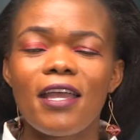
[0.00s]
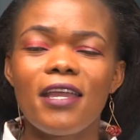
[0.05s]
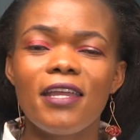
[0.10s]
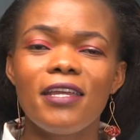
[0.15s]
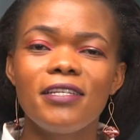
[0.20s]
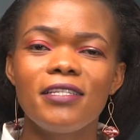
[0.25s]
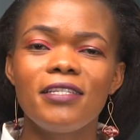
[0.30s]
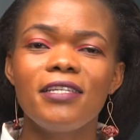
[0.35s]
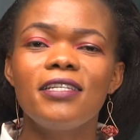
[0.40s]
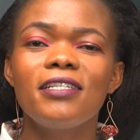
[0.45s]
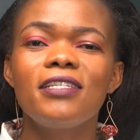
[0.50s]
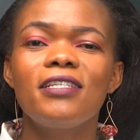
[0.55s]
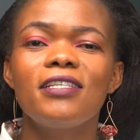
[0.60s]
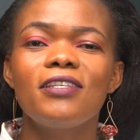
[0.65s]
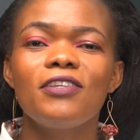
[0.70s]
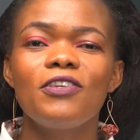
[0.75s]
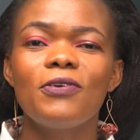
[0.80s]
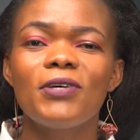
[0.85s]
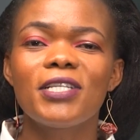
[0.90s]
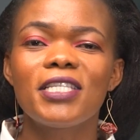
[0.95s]
Indeed,
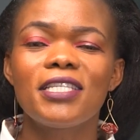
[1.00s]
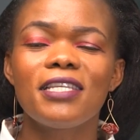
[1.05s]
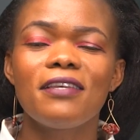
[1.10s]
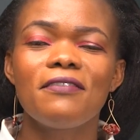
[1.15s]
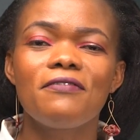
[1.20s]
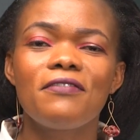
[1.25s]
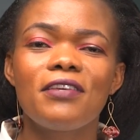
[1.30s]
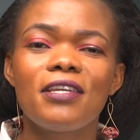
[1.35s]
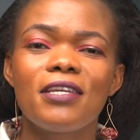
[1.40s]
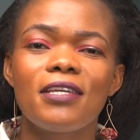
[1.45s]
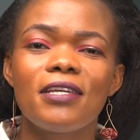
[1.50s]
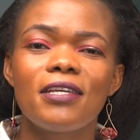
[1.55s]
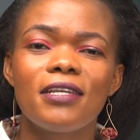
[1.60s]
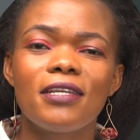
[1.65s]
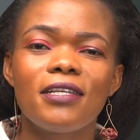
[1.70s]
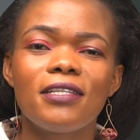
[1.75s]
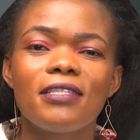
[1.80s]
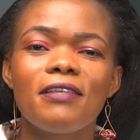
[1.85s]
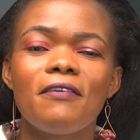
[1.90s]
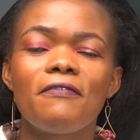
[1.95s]
your CV
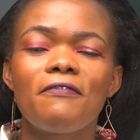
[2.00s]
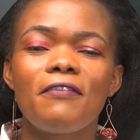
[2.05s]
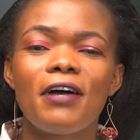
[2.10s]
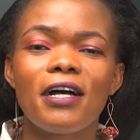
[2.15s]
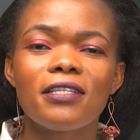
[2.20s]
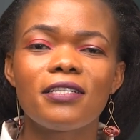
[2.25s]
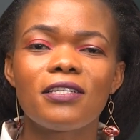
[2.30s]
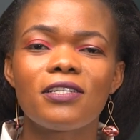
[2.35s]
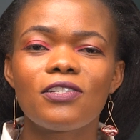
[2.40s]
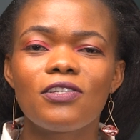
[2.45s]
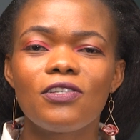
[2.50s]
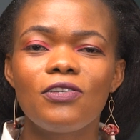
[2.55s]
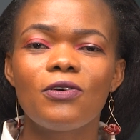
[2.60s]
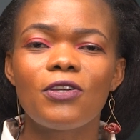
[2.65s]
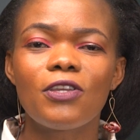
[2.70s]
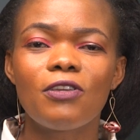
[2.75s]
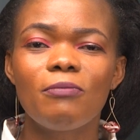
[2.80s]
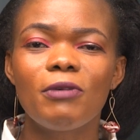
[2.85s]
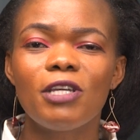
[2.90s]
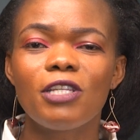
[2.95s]
is the first
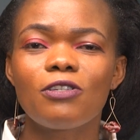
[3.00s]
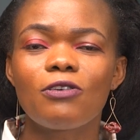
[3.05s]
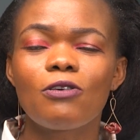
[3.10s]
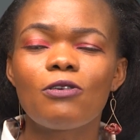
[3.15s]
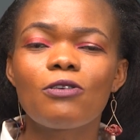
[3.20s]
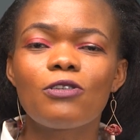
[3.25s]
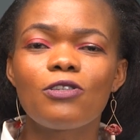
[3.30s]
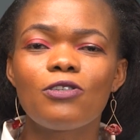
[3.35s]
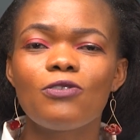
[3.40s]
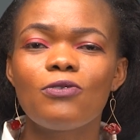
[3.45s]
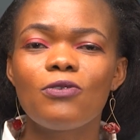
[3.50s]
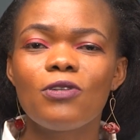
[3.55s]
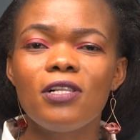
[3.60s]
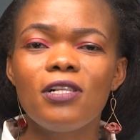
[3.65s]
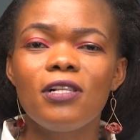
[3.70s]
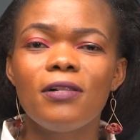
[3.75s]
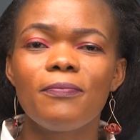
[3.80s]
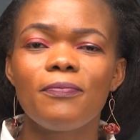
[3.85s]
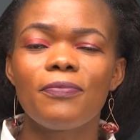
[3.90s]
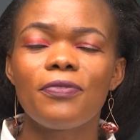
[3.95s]
document or tool
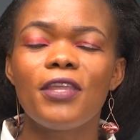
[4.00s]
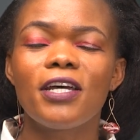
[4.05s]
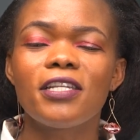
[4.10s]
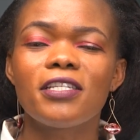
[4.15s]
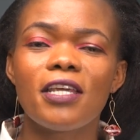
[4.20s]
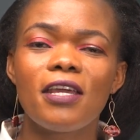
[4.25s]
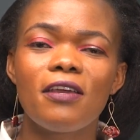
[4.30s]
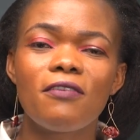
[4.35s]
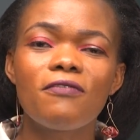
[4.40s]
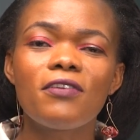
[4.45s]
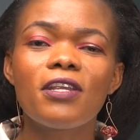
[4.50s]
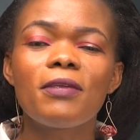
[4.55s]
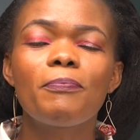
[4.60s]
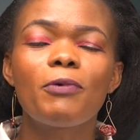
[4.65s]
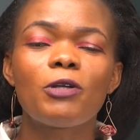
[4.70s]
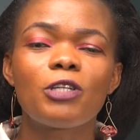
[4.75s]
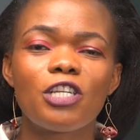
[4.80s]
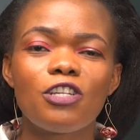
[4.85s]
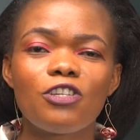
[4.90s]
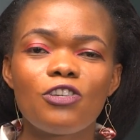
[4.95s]
that every
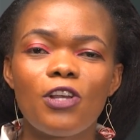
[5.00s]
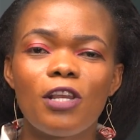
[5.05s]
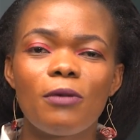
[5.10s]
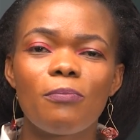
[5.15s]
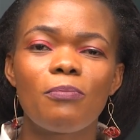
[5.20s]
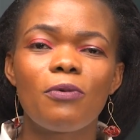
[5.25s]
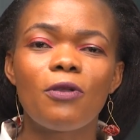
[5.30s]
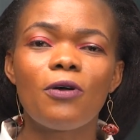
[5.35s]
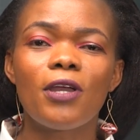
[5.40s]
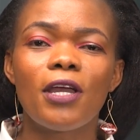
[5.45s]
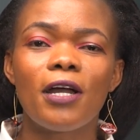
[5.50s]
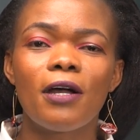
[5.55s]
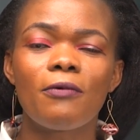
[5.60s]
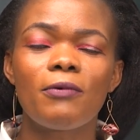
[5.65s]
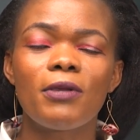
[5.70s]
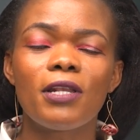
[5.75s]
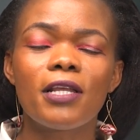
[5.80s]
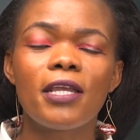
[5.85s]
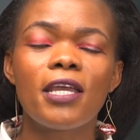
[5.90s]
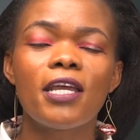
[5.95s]
potential employer
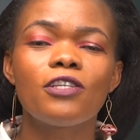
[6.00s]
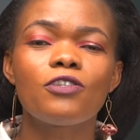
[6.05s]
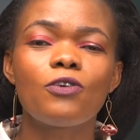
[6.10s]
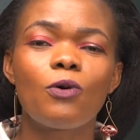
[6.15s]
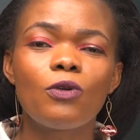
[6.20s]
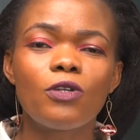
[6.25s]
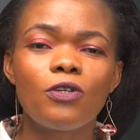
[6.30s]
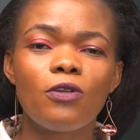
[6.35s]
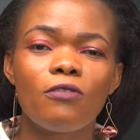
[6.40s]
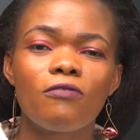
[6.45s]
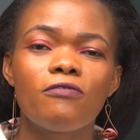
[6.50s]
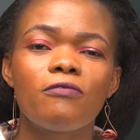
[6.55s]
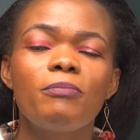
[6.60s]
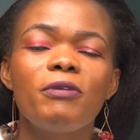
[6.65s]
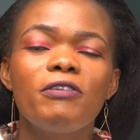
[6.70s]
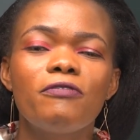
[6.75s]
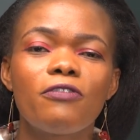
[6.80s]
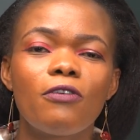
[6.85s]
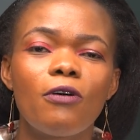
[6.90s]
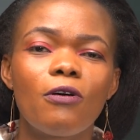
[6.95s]
will get hold of
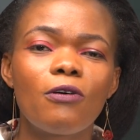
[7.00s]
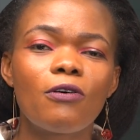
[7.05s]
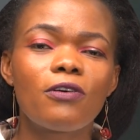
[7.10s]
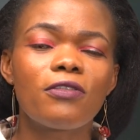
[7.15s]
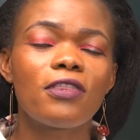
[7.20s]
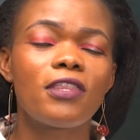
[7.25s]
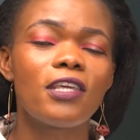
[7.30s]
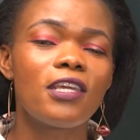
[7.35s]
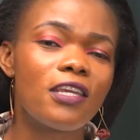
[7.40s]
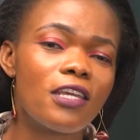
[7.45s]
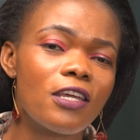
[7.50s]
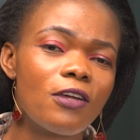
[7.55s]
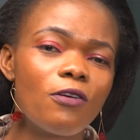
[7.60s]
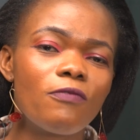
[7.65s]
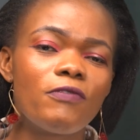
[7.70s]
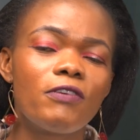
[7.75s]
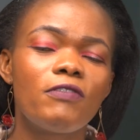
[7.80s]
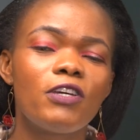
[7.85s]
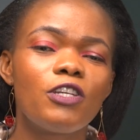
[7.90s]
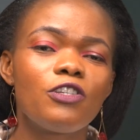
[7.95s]
before thinking
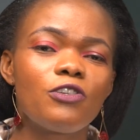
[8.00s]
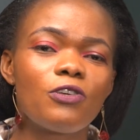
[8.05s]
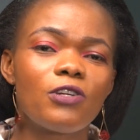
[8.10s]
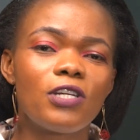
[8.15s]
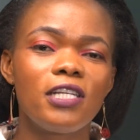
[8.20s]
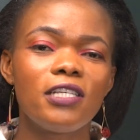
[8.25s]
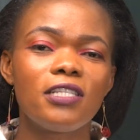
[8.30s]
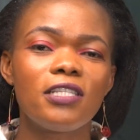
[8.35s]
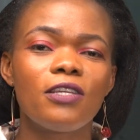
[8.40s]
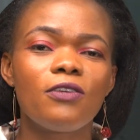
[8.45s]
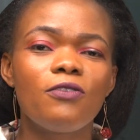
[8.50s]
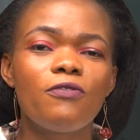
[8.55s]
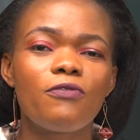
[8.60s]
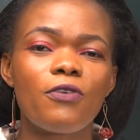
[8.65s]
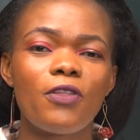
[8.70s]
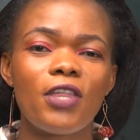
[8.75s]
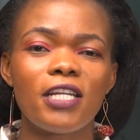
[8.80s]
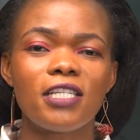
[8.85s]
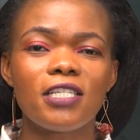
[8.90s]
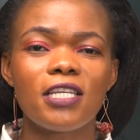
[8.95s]
of even shortlisting you for
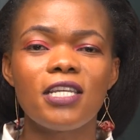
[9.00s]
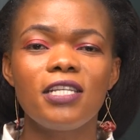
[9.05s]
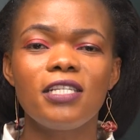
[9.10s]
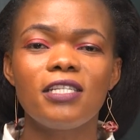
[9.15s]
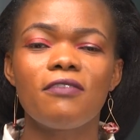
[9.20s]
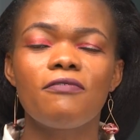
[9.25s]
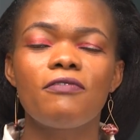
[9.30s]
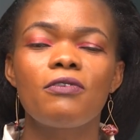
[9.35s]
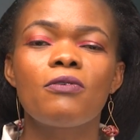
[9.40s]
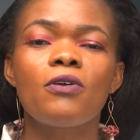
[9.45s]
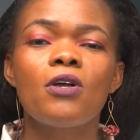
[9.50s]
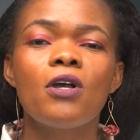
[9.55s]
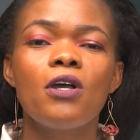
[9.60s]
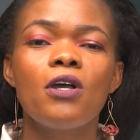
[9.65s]
that interview.